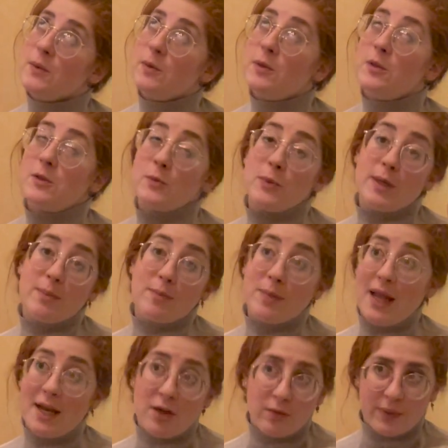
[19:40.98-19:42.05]
this is what I'm
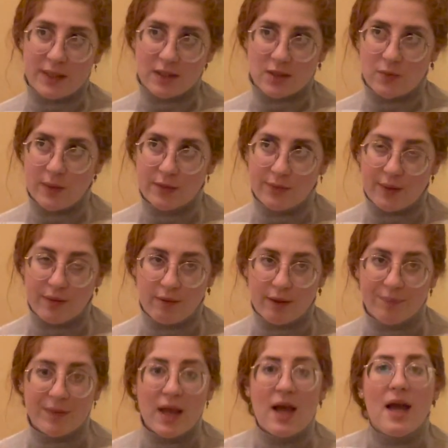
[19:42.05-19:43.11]
planning on reading in
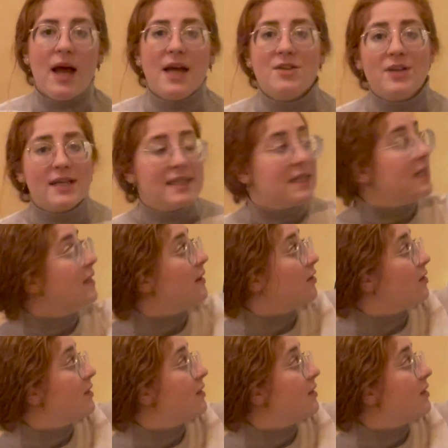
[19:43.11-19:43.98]
2023. As you can see, there's